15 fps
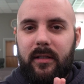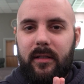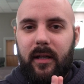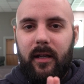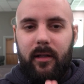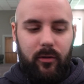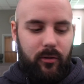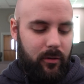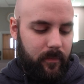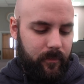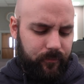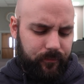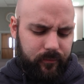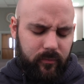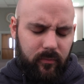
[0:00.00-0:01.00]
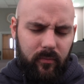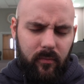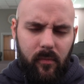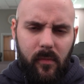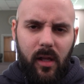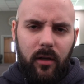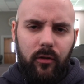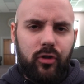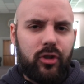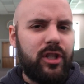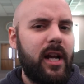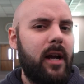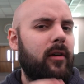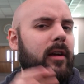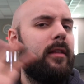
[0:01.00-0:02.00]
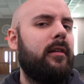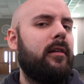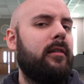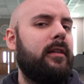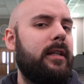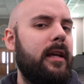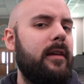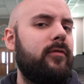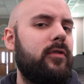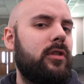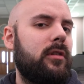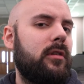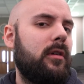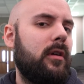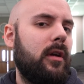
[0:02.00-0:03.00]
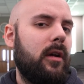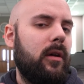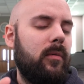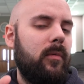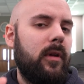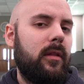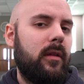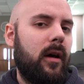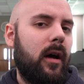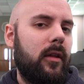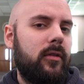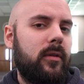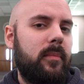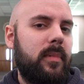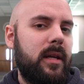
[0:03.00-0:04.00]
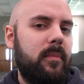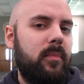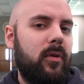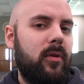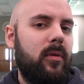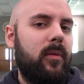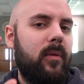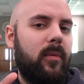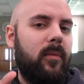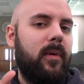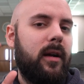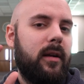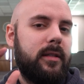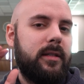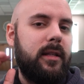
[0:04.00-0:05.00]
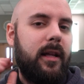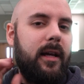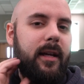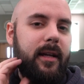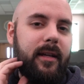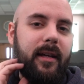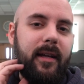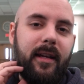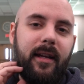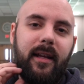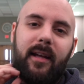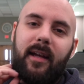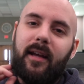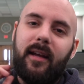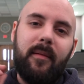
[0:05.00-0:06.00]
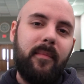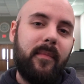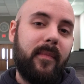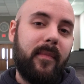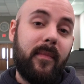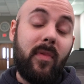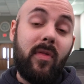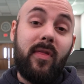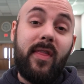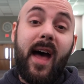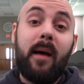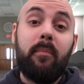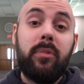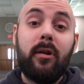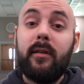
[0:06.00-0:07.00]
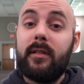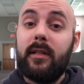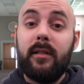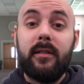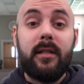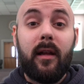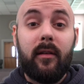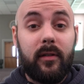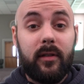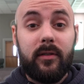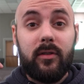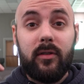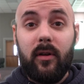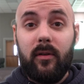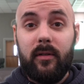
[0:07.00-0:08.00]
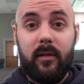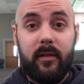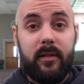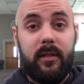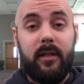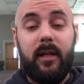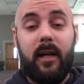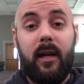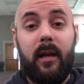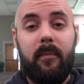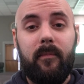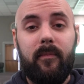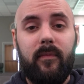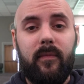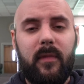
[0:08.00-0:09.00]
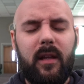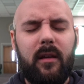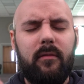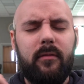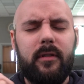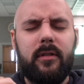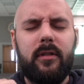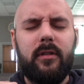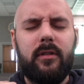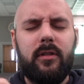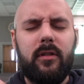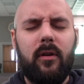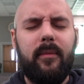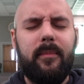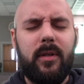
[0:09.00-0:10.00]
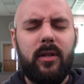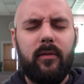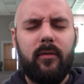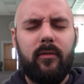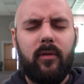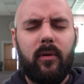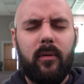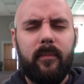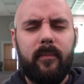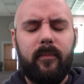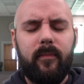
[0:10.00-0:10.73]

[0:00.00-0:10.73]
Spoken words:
stage sharing their gifts with other people where it's like, that person sounded so good today. It was so beautiful.